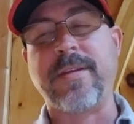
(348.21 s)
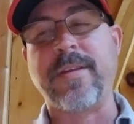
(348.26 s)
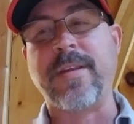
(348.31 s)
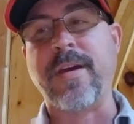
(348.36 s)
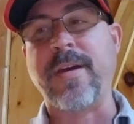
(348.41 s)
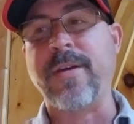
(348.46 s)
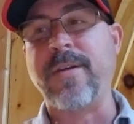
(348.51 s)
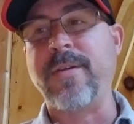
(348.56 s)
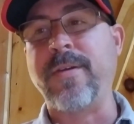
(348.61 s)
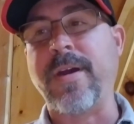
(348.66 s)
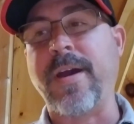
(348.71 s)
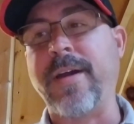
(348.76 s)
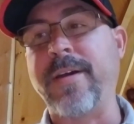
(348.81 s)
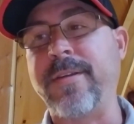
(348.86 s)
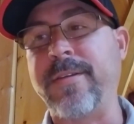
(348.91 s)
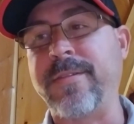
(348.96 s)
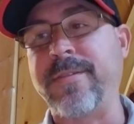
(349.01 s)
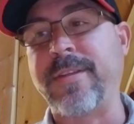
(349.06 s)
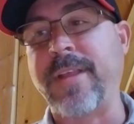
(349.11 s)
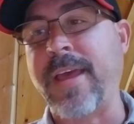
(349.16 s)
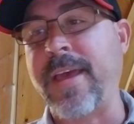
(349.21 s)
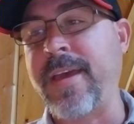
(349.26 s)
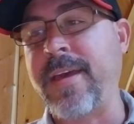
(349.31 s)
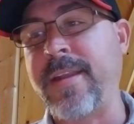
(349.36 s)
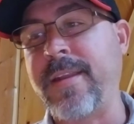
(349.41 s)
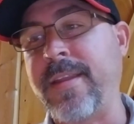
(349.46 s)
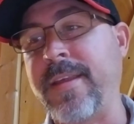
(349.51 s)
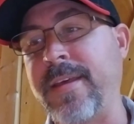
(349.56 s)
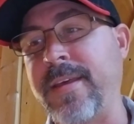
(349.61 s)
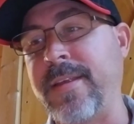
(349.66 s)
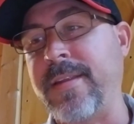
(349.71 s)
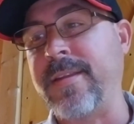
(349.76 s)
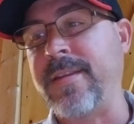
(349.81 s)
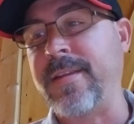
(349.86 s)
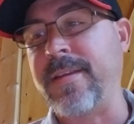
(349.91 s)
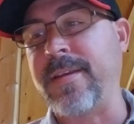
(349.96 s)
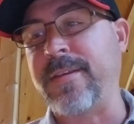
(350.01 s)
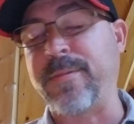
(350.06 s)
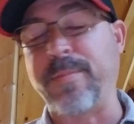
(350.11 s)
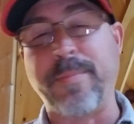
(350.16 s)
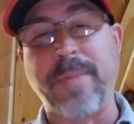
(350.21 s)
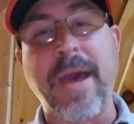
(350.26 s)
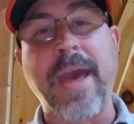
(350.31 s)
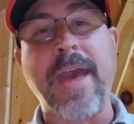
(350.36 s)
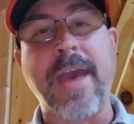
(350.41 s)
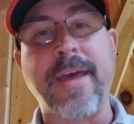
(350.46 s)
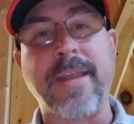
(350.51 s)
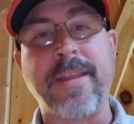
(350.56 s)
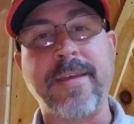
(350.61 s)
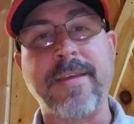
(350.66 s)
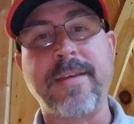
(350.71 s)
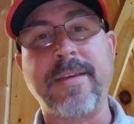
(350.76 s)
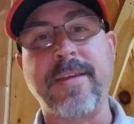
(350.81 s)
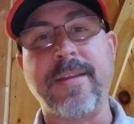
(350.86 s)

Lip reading: understand that it's bad